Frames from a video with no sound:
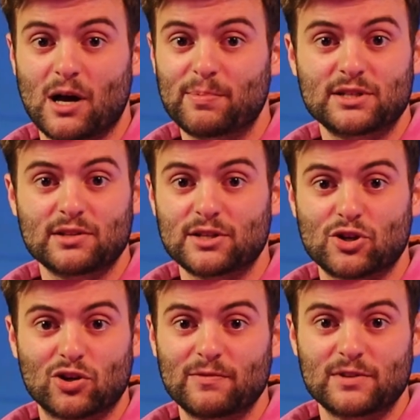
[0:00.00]
up until the
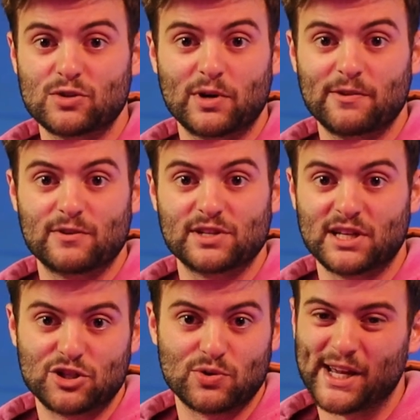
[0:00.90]
turn of the 21st
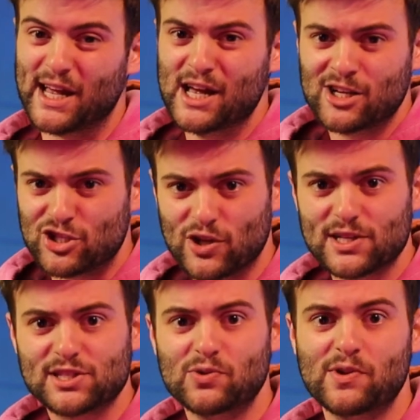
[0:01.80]
century,
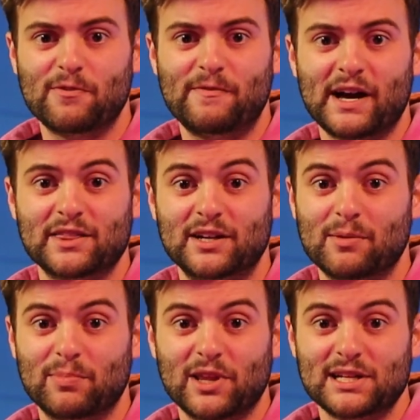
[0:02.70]
just due to the fact that it
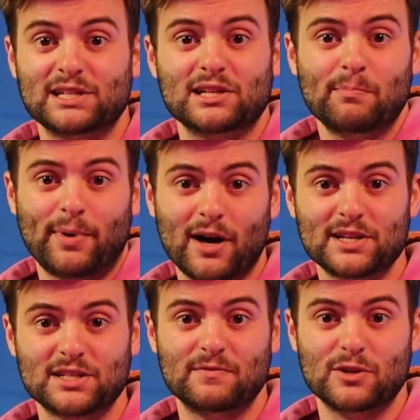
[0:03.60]
implies some
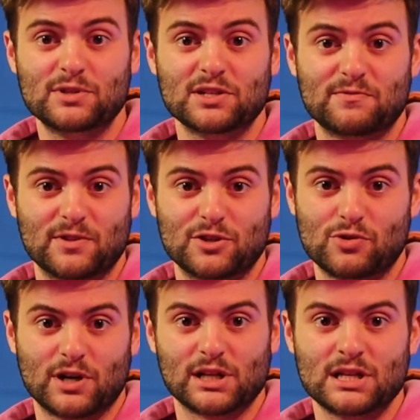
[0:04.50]
positive uses for the
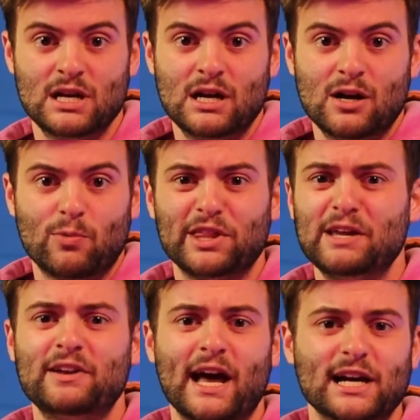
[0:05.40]
drugs, with
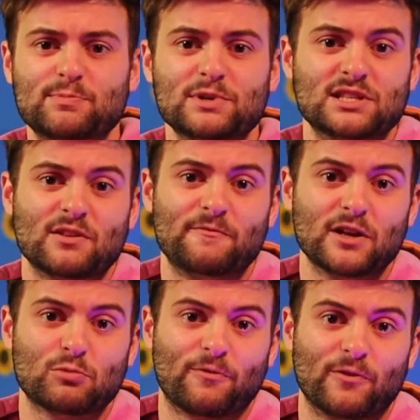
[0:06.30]
even experts in the
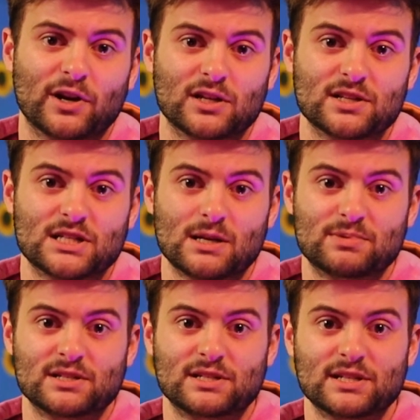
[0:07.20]
field referring to the
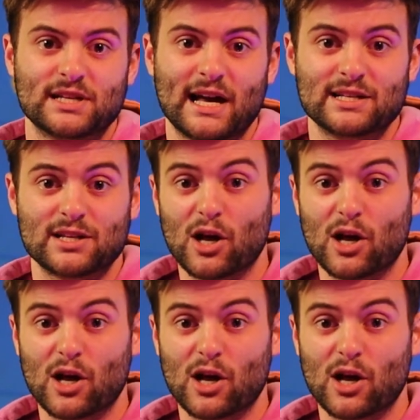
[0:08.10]
substances as